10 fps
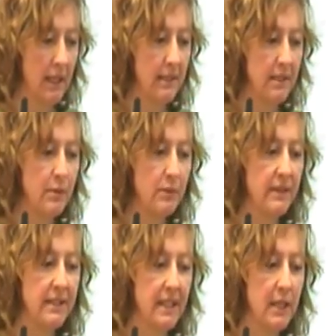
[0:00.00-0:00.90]
In terms
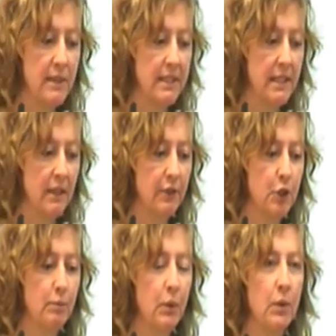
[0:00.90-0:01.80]
of the scheme itself, there
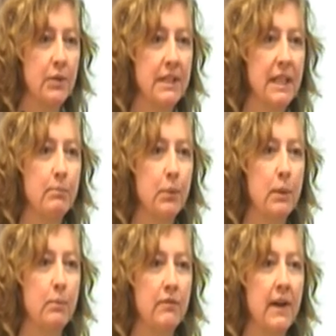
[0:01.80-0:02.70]
should be one scheme
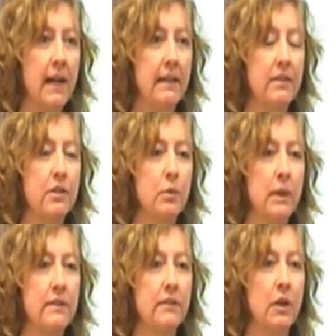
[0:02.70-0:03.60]
per provider. So
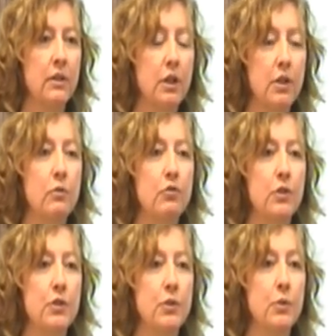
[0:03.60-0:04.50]
where you've got an acute
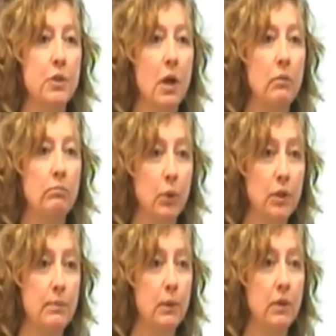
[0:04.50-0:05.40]
trust who's got
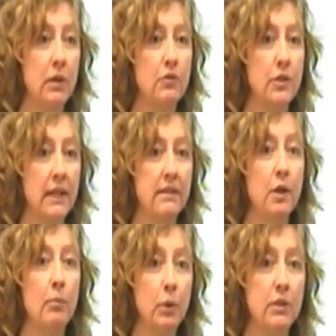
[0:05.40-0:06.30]
multiple contracts
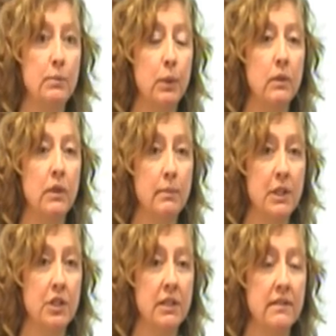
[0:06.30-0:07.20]
or multiple
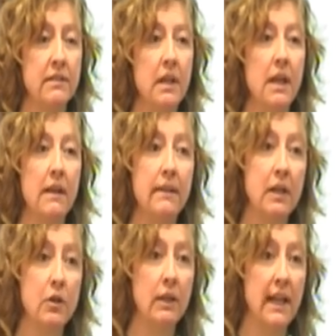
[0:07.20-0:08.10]
commissioners, there
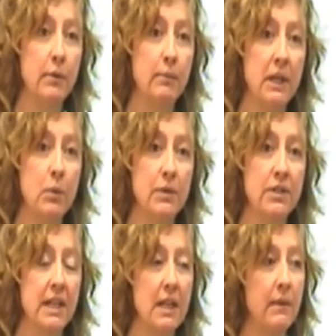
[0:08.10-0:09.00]
can only ever be one
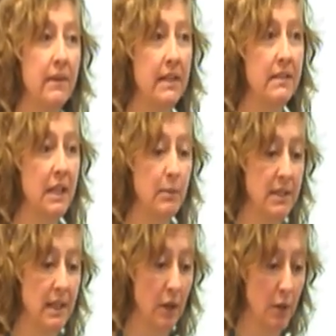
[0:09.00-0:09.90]
scheme, and that scheme
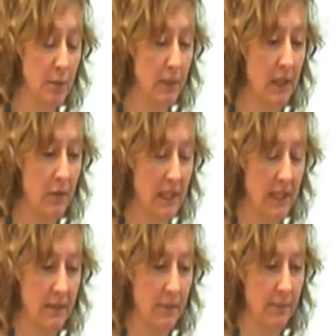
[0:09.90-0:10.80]
has then got to be
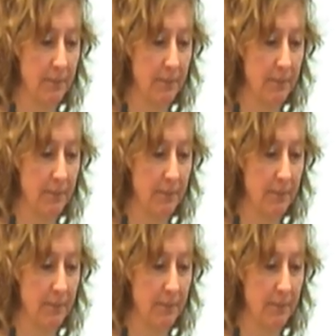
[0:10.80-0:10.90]
agreed.